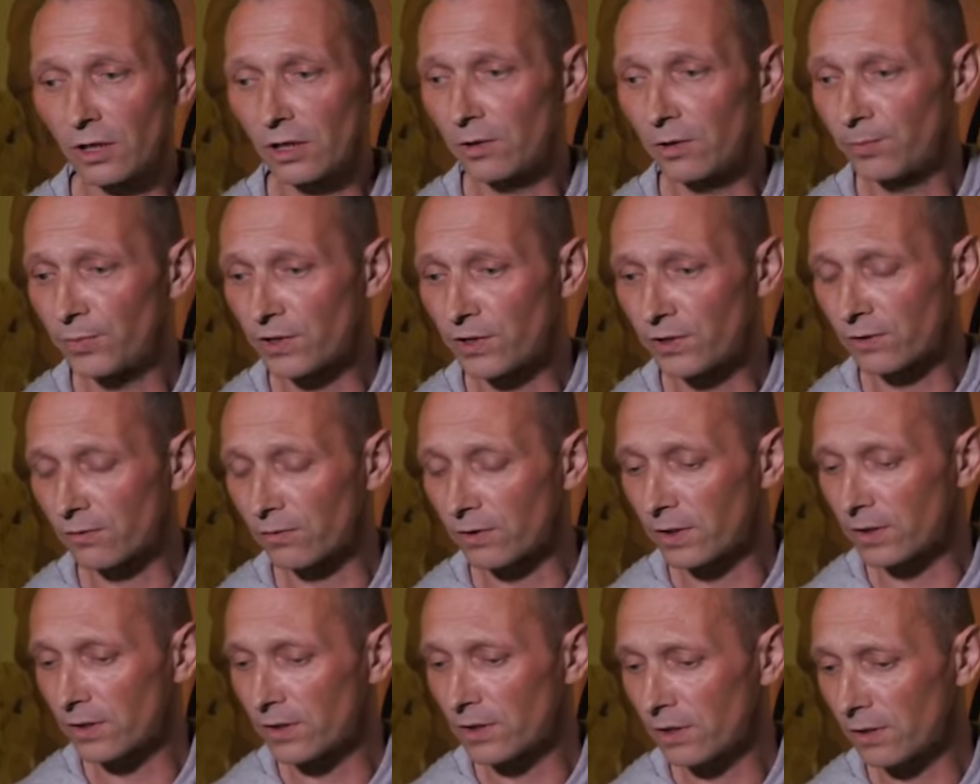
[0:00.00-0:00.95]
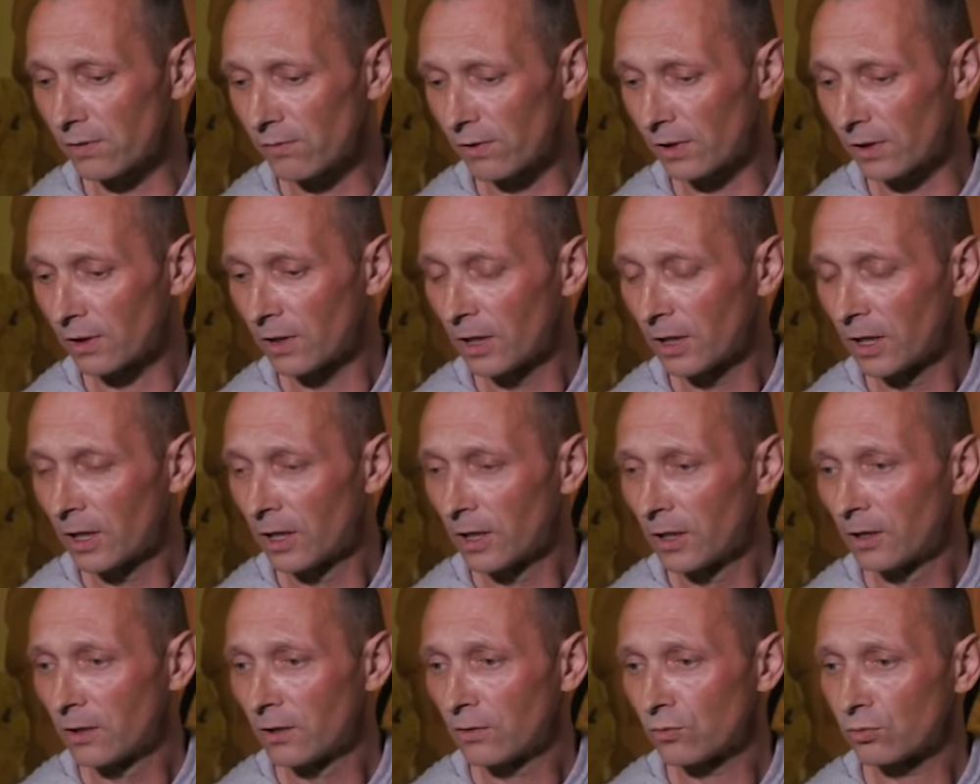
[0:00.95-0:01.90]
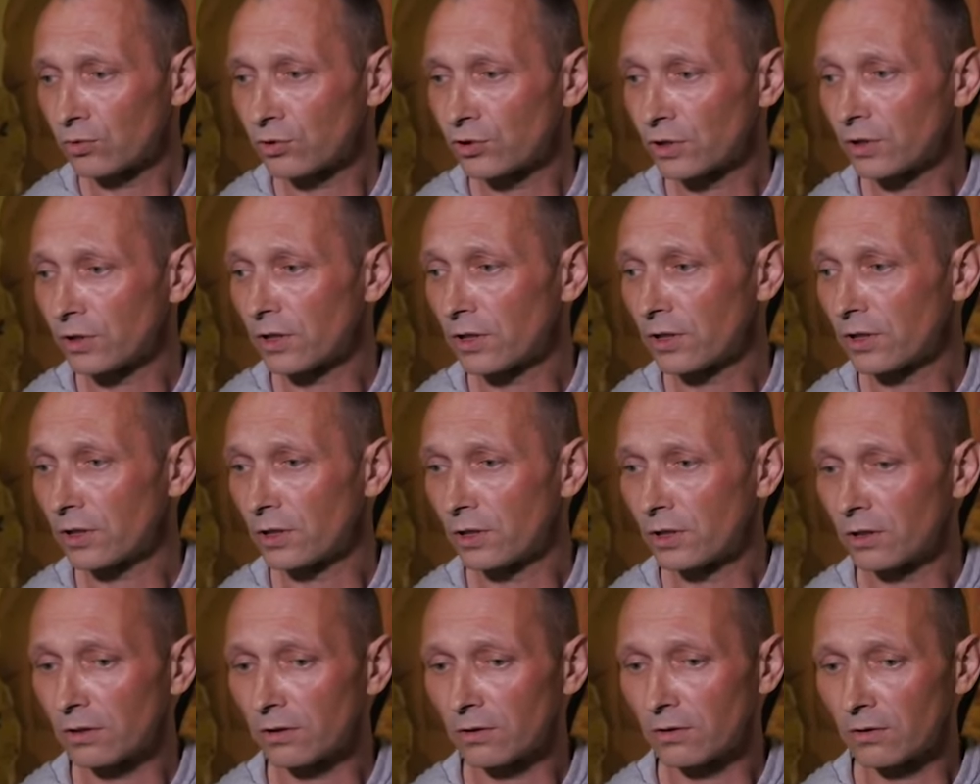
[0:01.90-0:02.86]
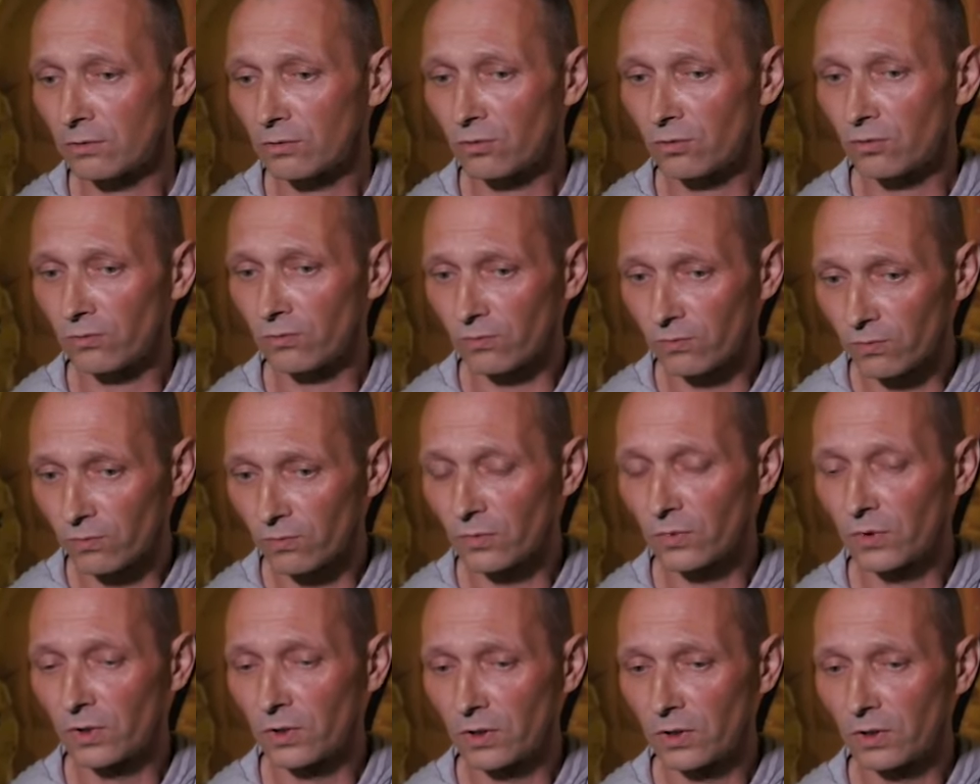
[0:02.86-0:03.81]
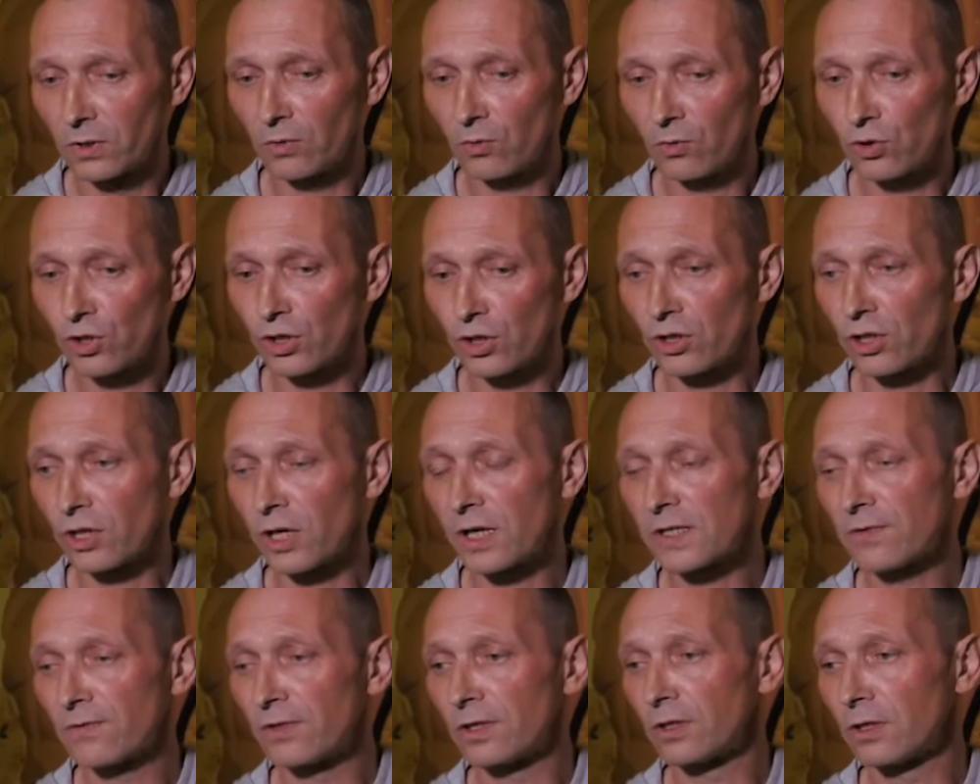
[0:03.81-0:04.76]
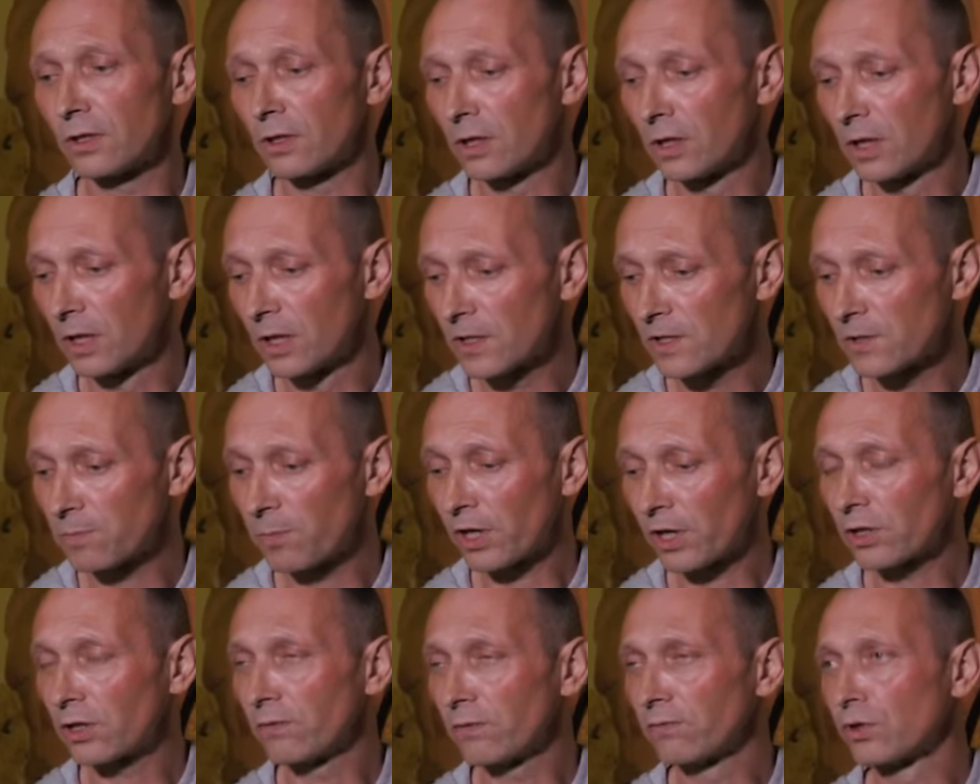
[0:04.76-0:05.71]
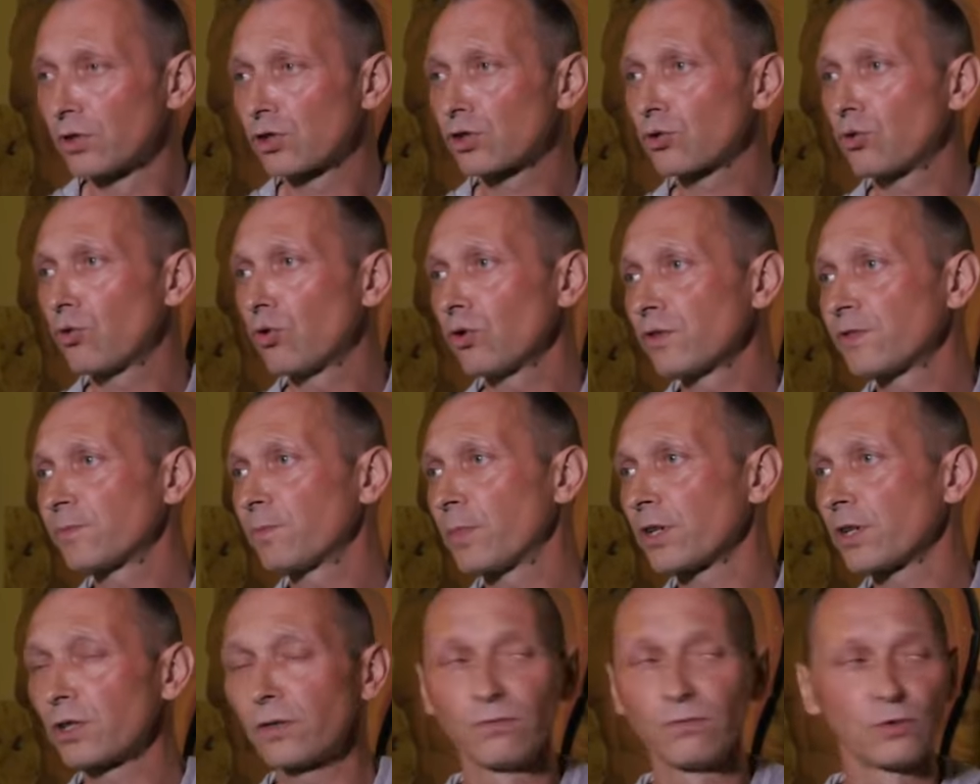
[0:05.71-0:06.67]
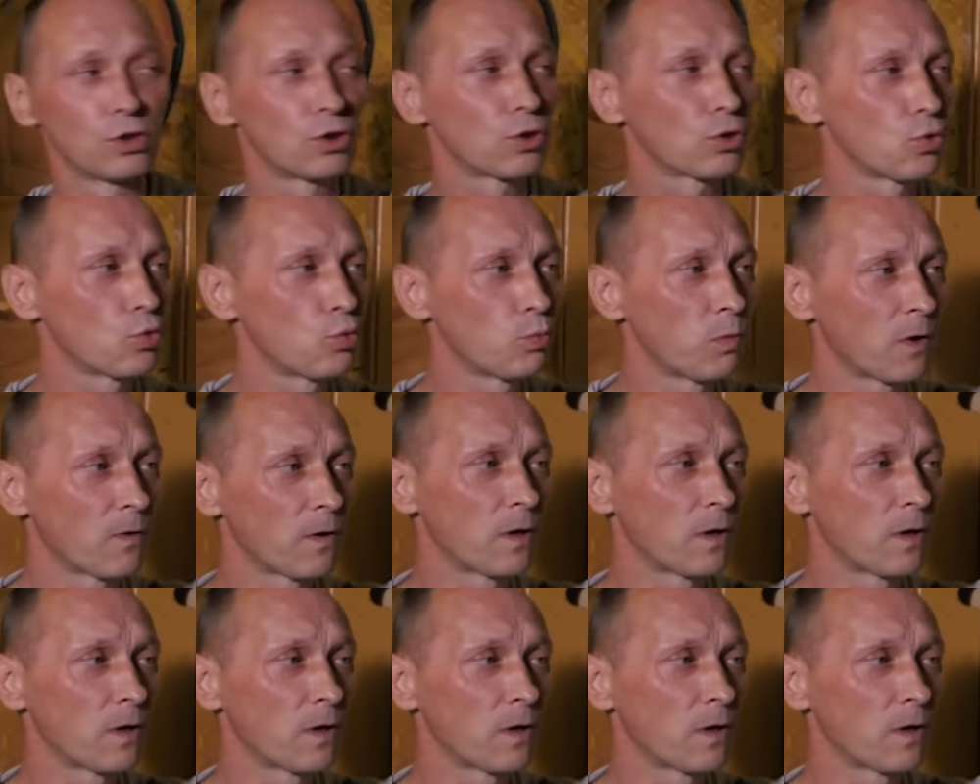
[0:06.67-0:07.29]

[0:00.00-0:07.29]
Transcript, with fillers: Already the appointment of the Olympic Reserve, already such very developed sports schools in sports clubs.